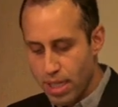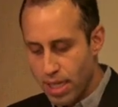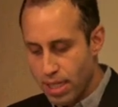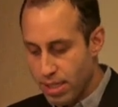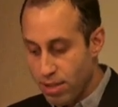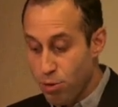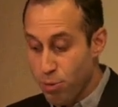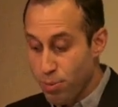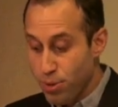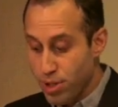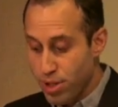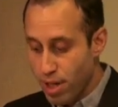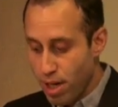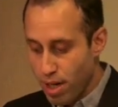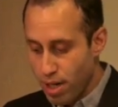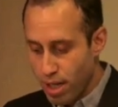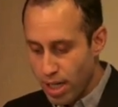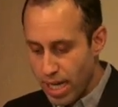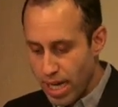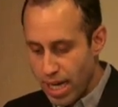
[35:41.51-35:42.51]

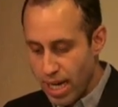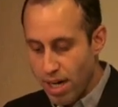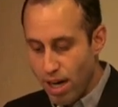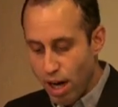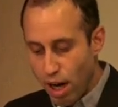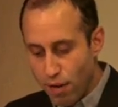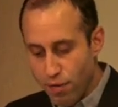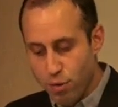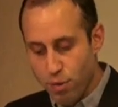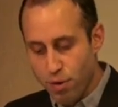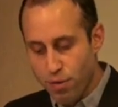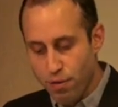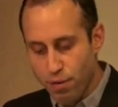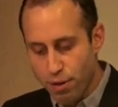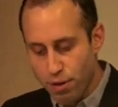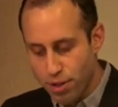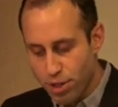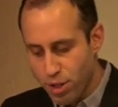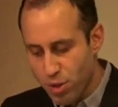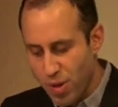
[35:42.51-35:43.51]
superstar, and oft
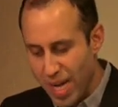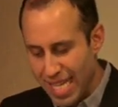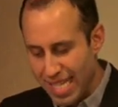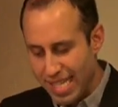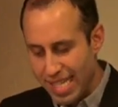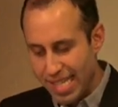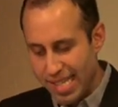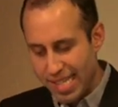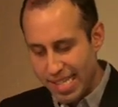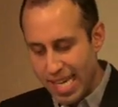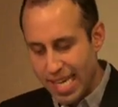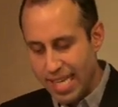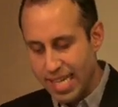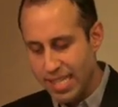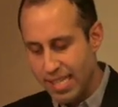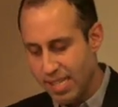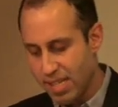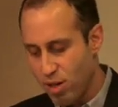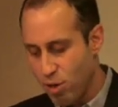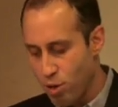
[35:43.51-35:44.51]
referred to as the
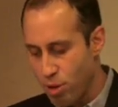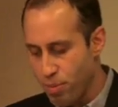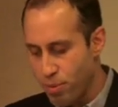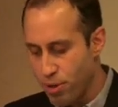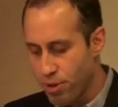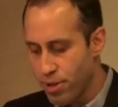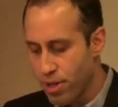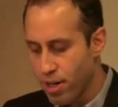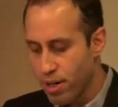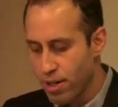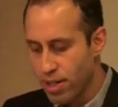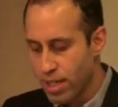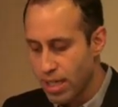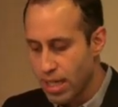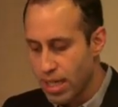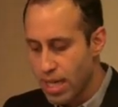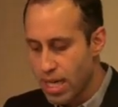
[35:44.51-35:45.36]
second Sarah Bernhardt,